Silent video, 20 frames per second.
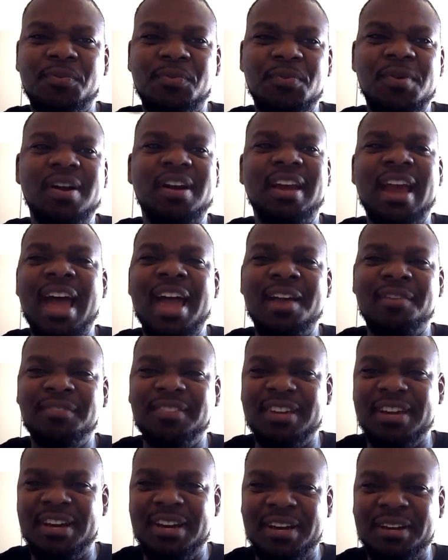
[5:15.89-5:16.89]
what could I
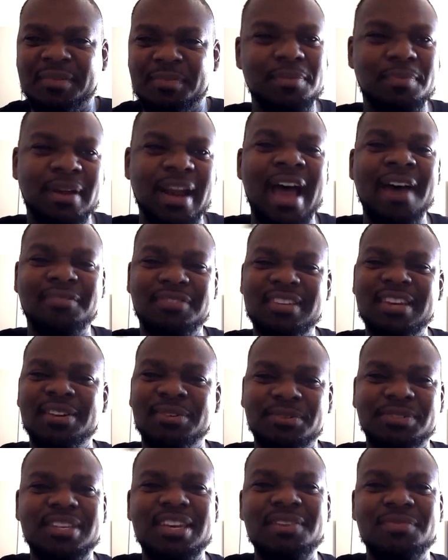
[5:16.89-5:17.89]
have done? But I've seen
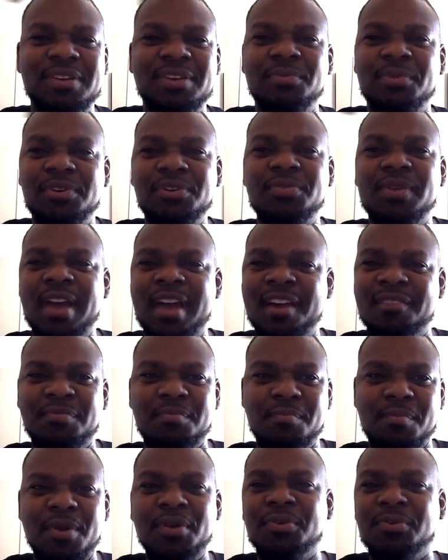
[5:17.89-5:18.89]
on TV where you have
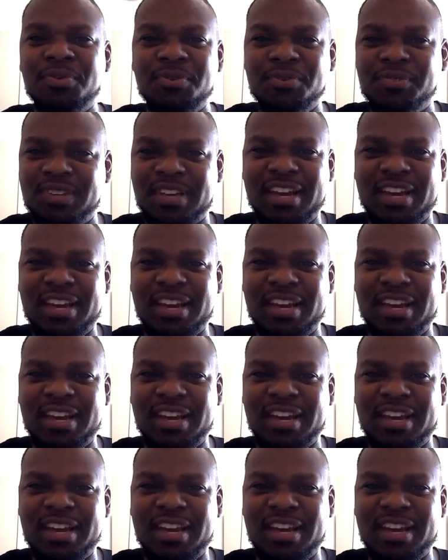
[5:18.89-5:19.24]
murderers